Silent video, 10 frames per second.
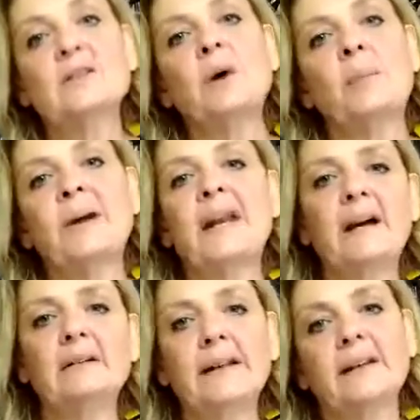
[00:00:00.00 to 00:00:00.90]
go up an
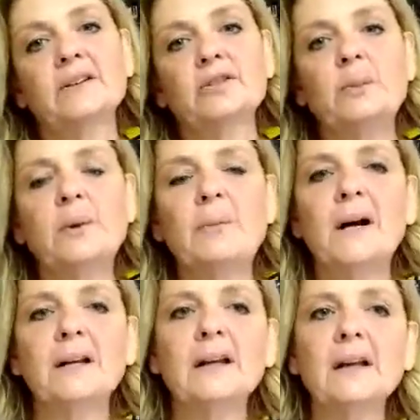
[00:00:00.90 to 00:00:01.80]
aisle like in the
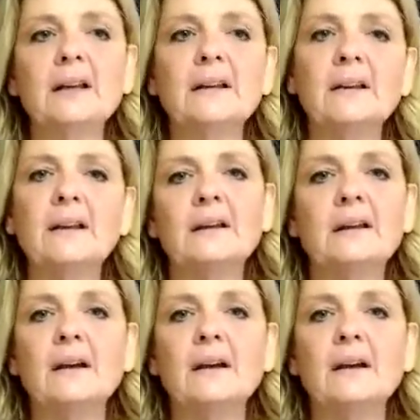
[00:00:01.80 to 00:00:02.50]
supermarket that